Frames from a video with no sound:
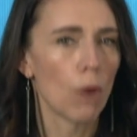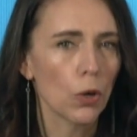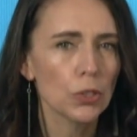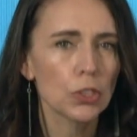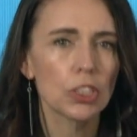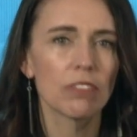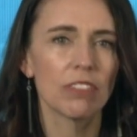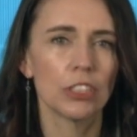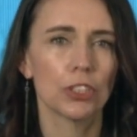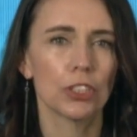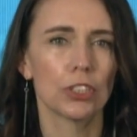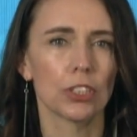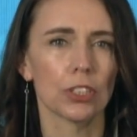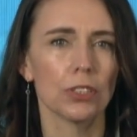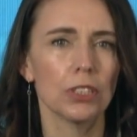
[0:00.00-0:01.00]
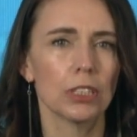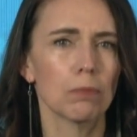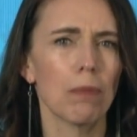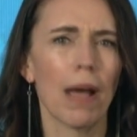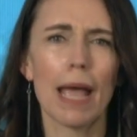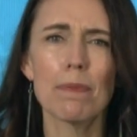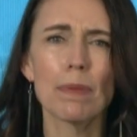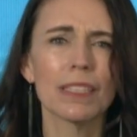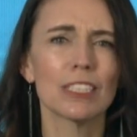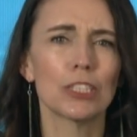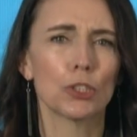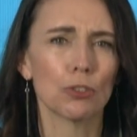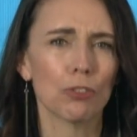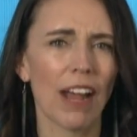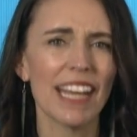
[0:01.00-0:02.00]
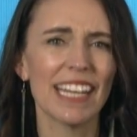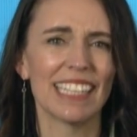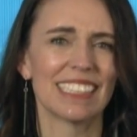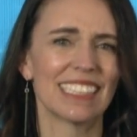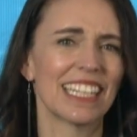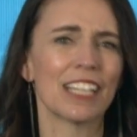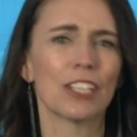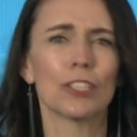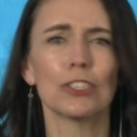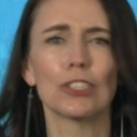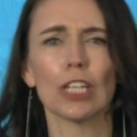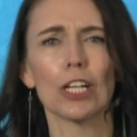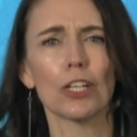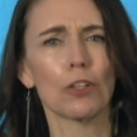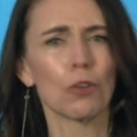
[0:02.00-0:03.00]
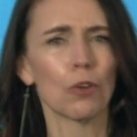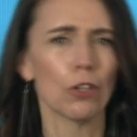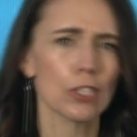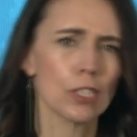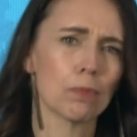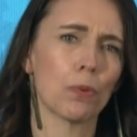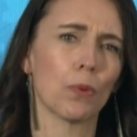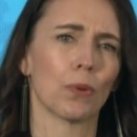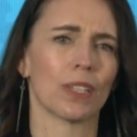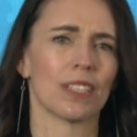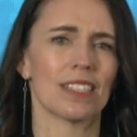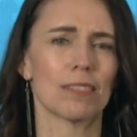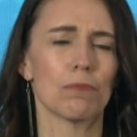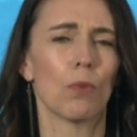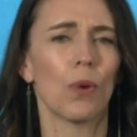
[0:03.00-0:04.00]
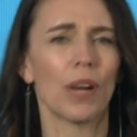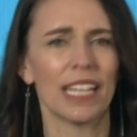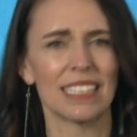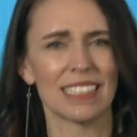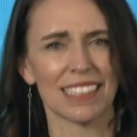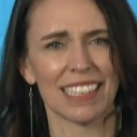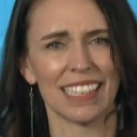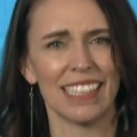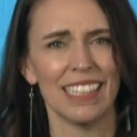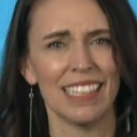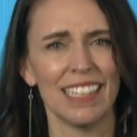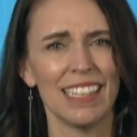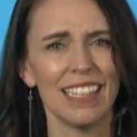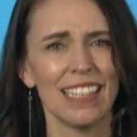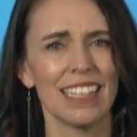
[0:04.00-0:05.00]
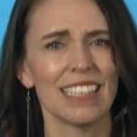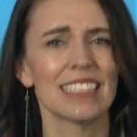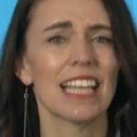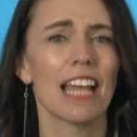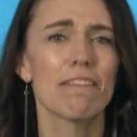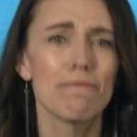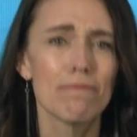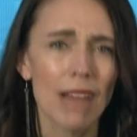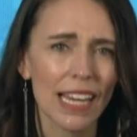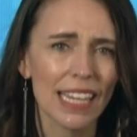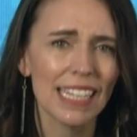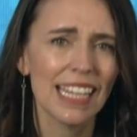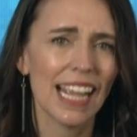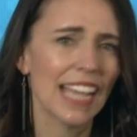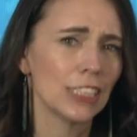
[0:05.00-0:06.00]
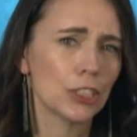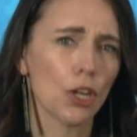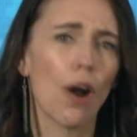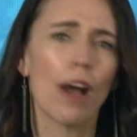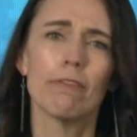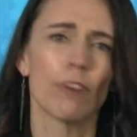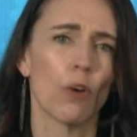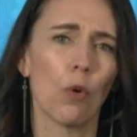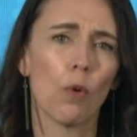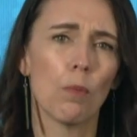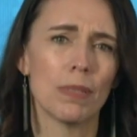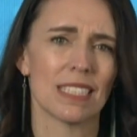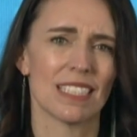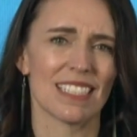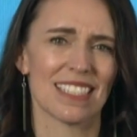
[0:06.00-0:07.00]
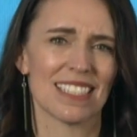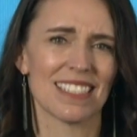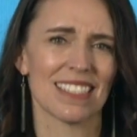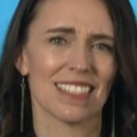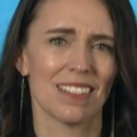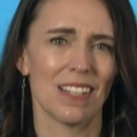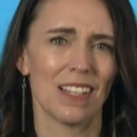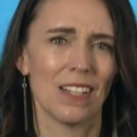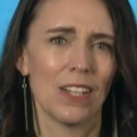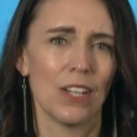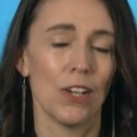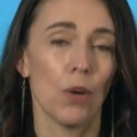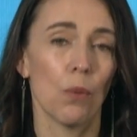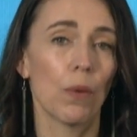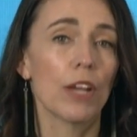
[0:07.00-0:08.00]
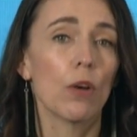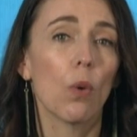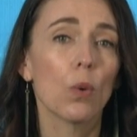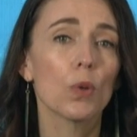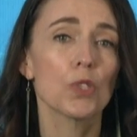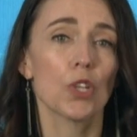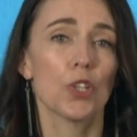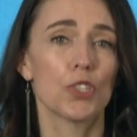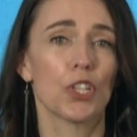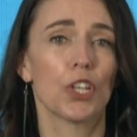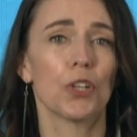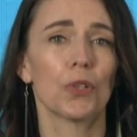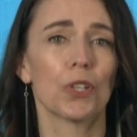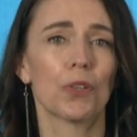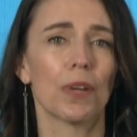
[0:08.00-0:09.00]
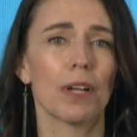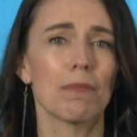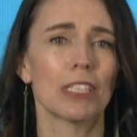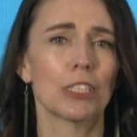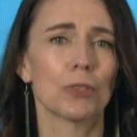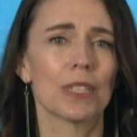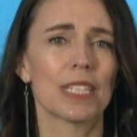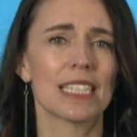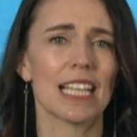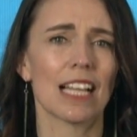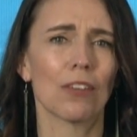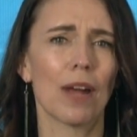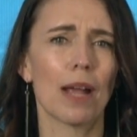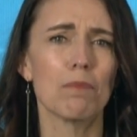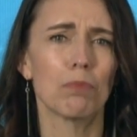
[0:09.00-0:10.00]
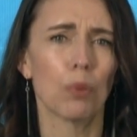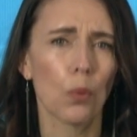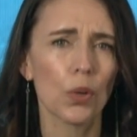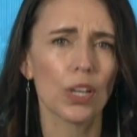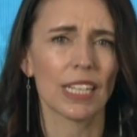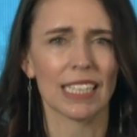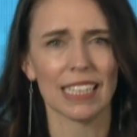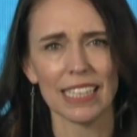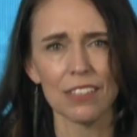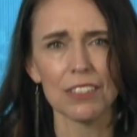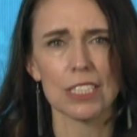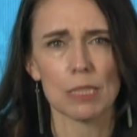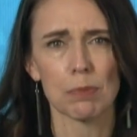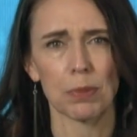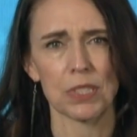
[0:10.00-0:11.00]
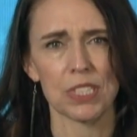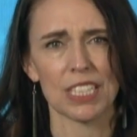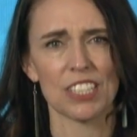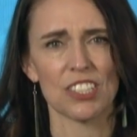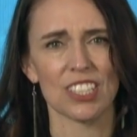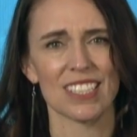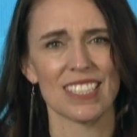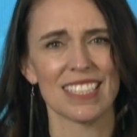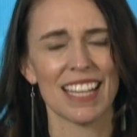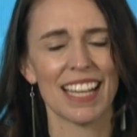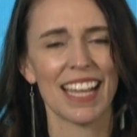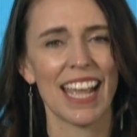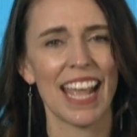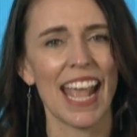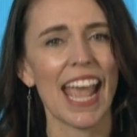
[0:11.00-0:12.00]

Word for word: Most have introduced paperless trading to get goods across borders more easily that saved money and time for all businesses. We also secured agreement to accelerate border clearance procedures.